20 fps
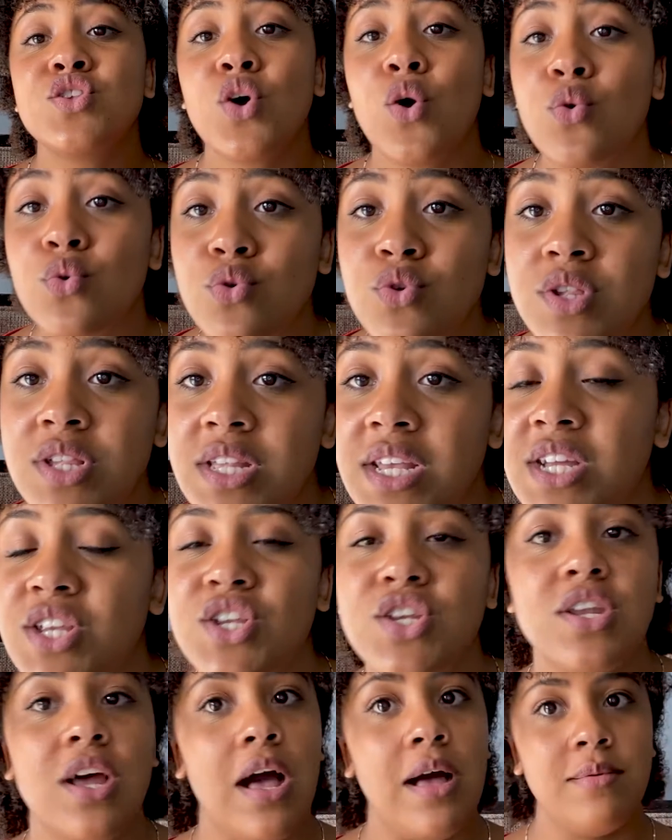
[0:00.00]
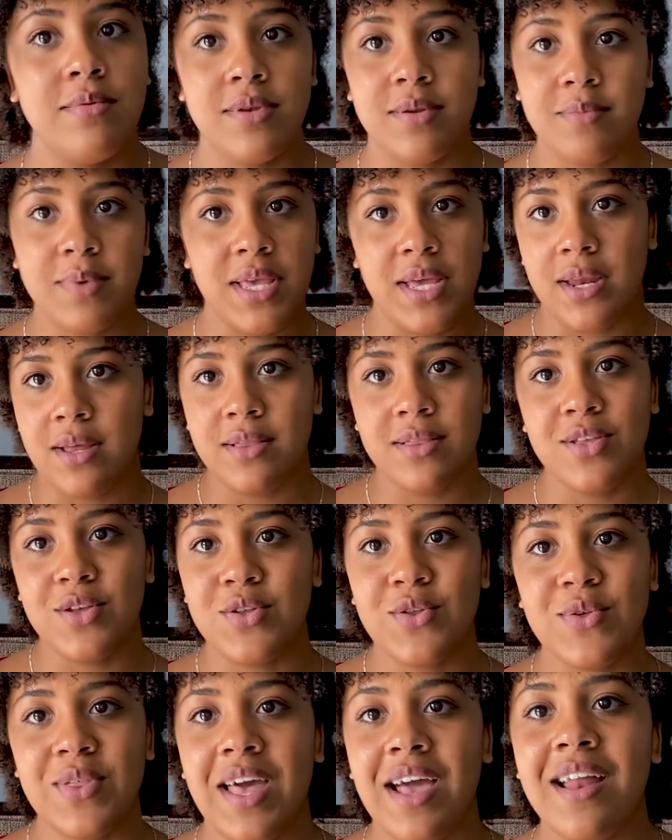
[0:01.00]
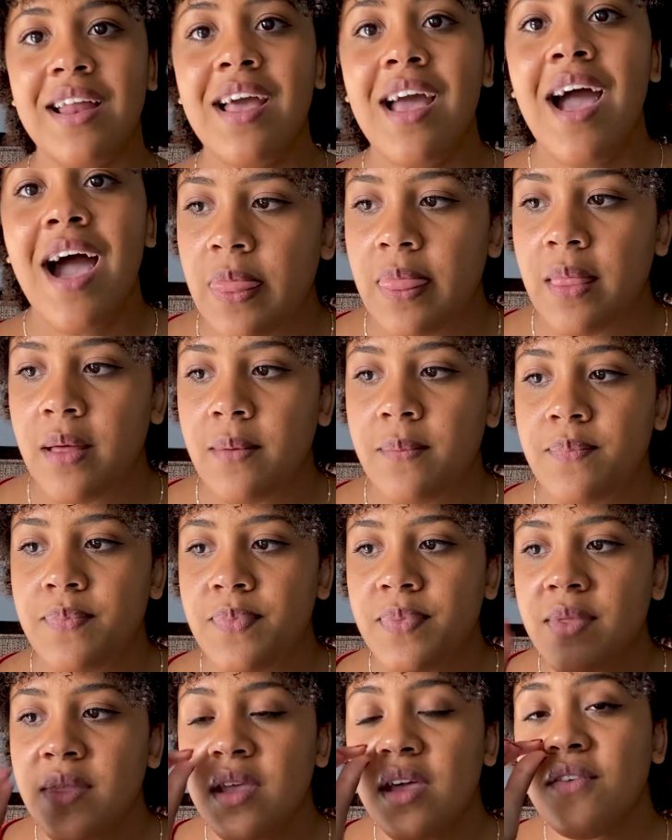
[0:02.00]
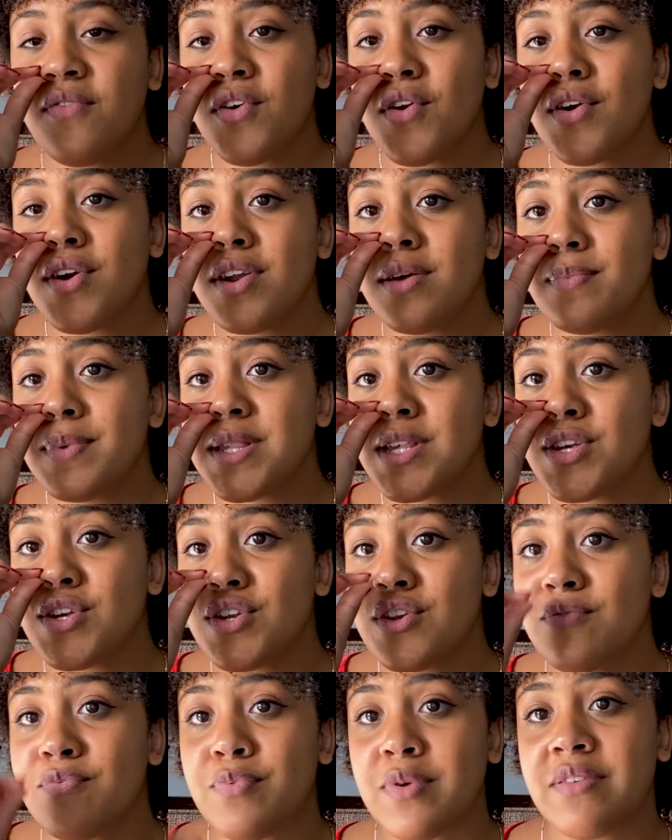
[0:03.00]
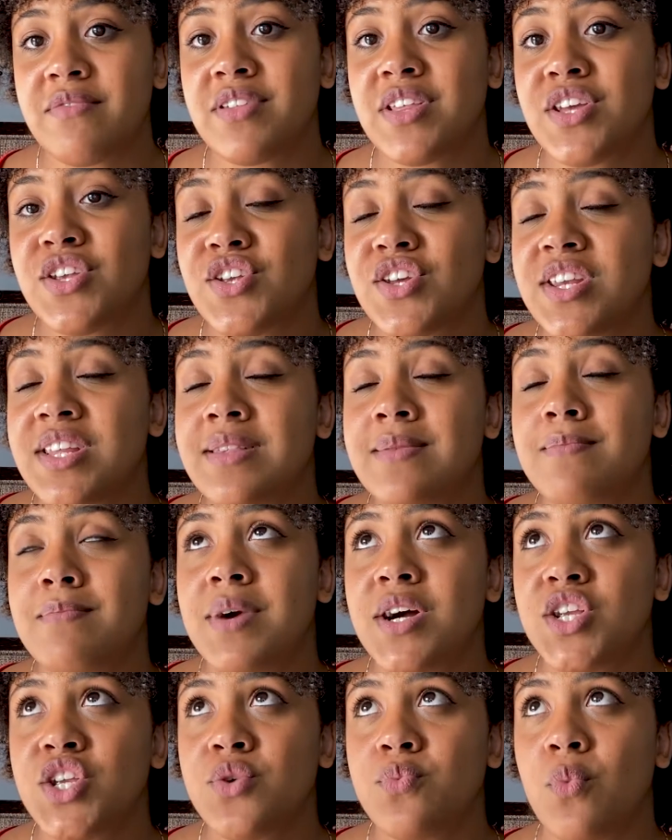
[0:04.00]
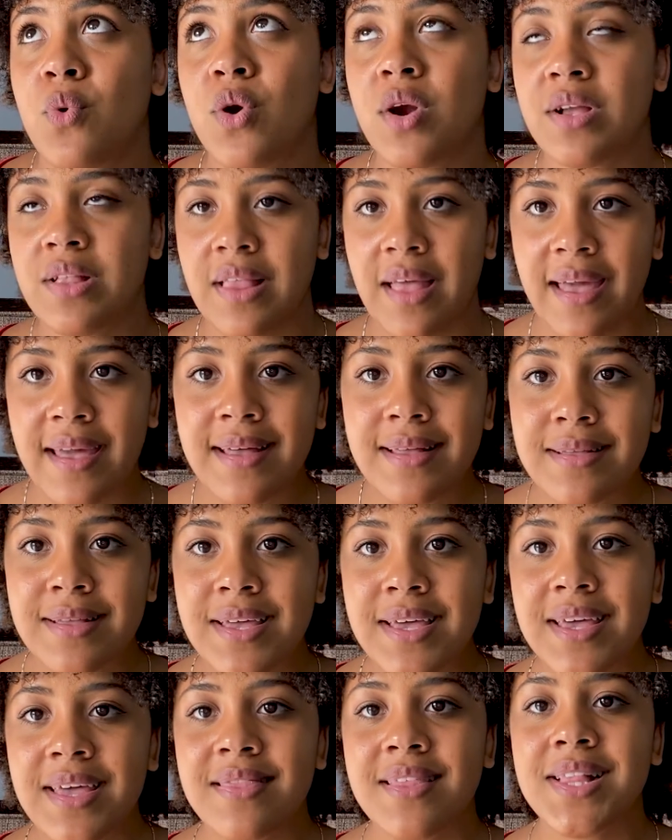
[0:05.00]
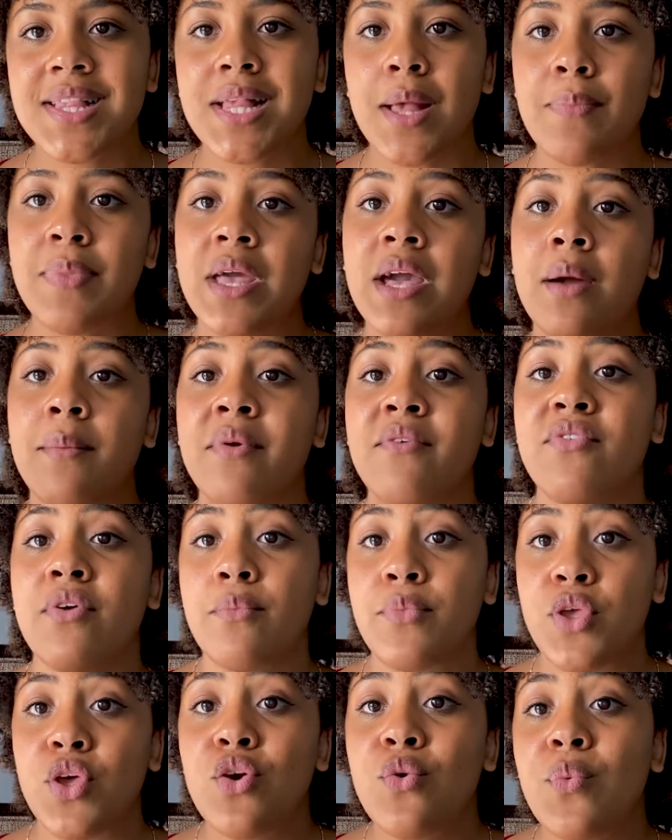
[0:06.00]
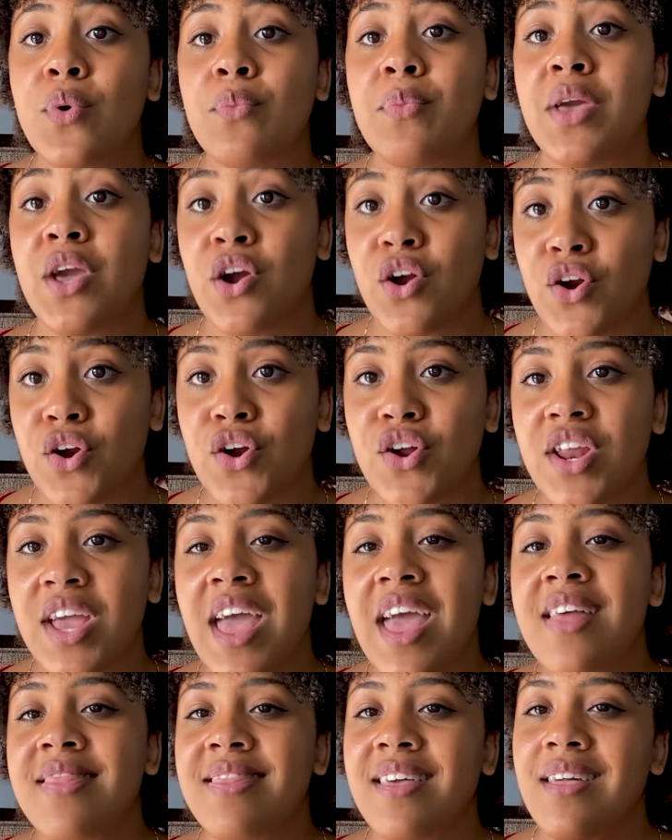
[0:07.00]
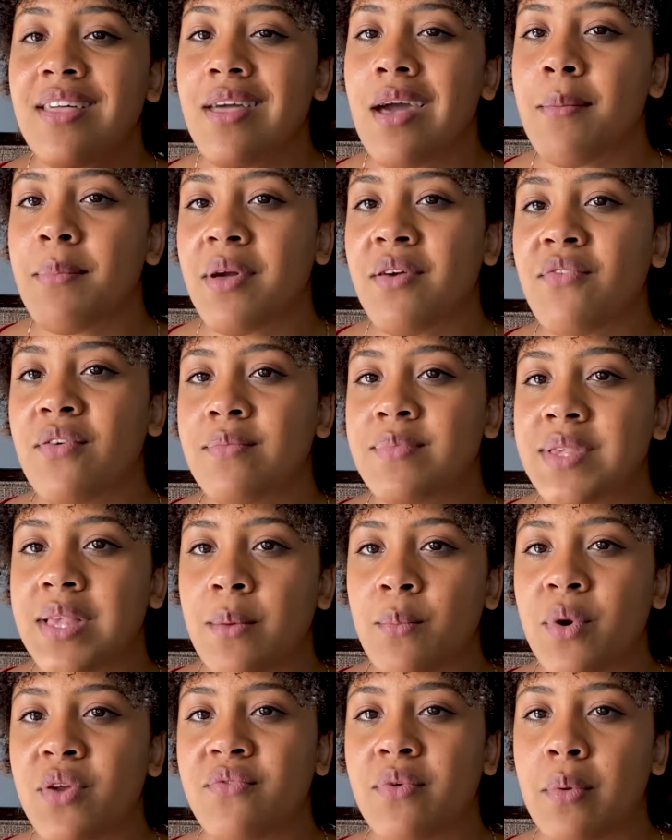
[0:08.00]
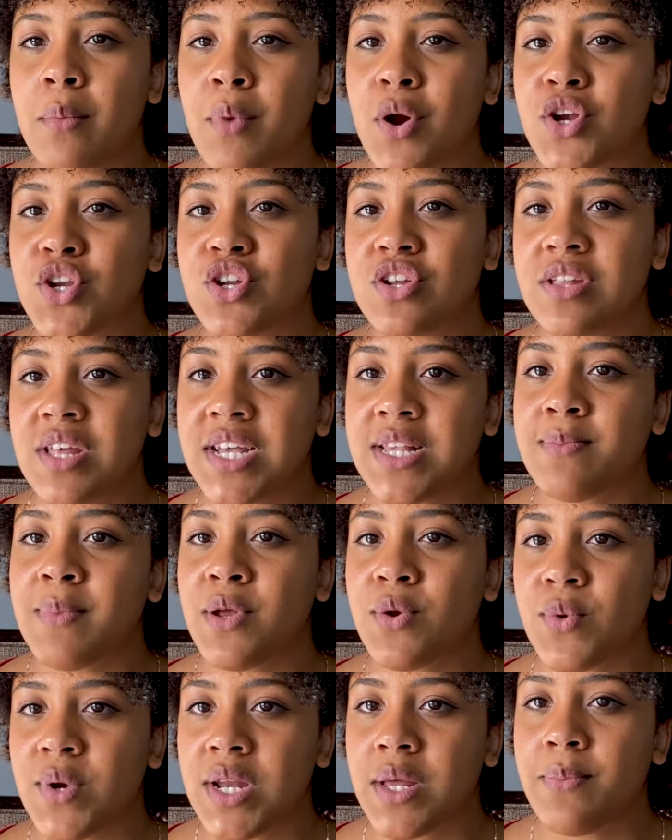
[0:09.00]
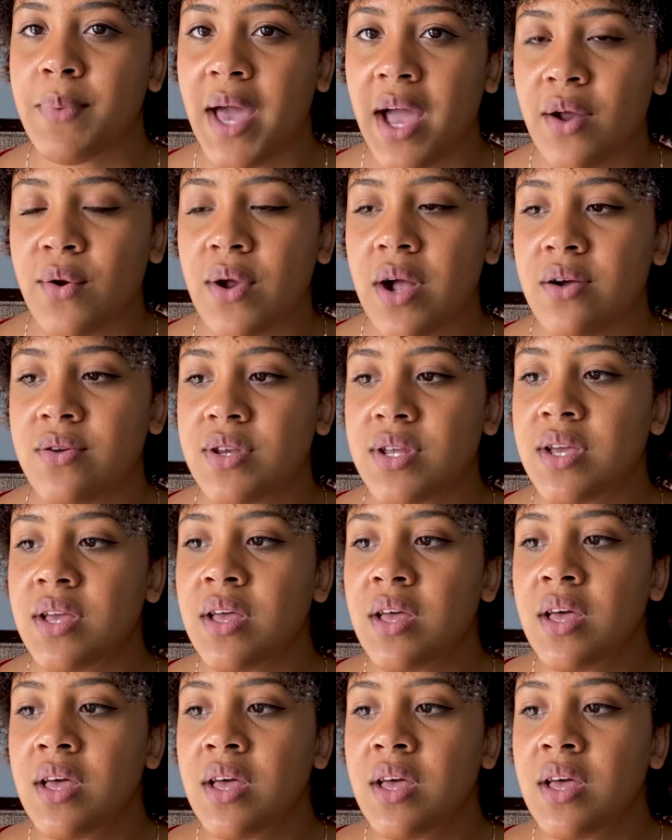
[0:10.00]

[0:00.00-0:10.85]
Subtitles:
total snitch. Nah, okay, don't do that. If you're in a position of privilege, it is much more likely that something coming from you will be heard than coming from someone from a marginalized minority background.